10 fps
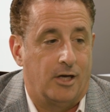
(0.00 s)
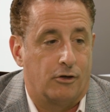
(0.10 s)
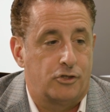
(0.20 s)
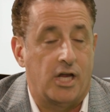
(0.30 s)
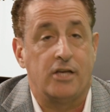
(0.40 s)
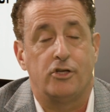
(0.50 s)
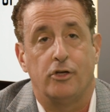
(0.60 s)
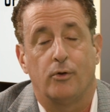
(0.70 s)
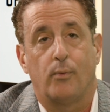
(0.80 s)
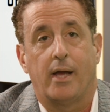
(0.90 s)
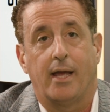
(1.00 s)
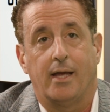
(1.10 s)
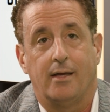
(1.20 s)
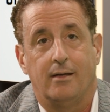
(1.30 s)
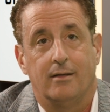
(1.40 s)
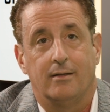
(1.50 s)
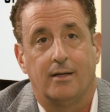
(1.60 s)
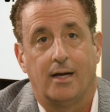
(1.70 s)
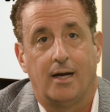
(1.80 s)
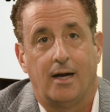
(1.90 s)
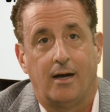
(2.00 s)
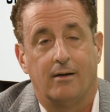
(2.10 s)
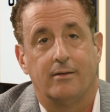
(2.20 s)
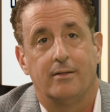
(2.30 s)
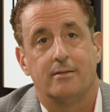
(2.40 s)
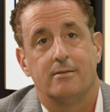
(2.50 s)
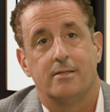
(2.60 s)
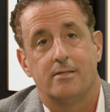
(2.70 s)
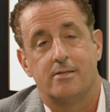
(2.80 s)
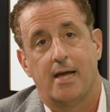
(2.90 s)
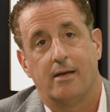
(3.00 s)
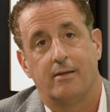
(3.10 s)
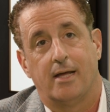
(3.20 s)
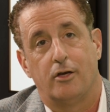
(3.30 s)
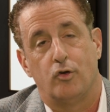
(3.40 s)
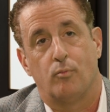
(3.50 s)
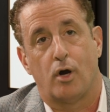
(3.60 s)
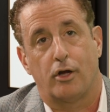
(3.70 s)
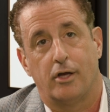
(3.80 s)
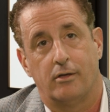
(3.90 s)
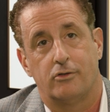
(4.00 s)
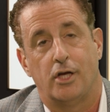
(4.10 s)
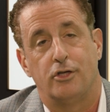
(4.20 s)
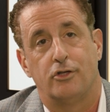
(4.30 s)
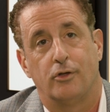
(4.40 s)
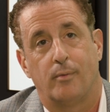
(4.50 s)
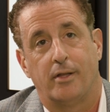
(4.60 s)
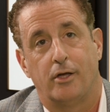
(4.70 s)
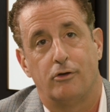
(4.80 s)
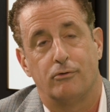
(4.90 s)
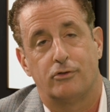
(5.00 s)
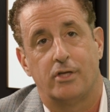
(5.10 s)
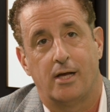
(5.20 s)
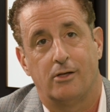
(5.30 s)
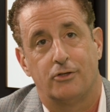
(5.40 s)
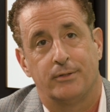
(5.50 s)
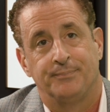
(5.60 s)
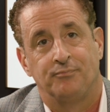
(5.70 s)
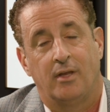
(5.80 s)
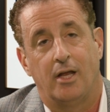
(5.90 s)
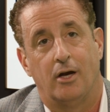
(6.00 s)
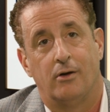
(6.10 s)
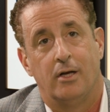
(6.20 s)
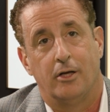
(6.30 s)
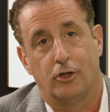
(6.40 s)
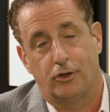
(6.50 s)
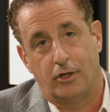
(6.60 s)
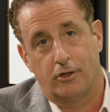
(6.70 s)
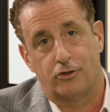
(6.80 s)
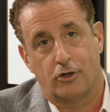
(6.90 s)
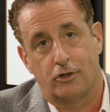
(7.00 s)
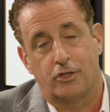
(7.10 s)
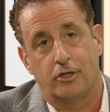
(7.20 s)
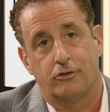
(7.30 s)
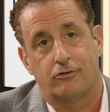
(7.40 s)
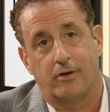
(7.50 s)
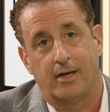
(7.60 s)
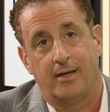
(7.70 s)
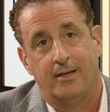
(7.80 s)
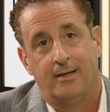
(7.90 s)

changing the way that you market, changing the way that you do sales. You look at the insurance industry,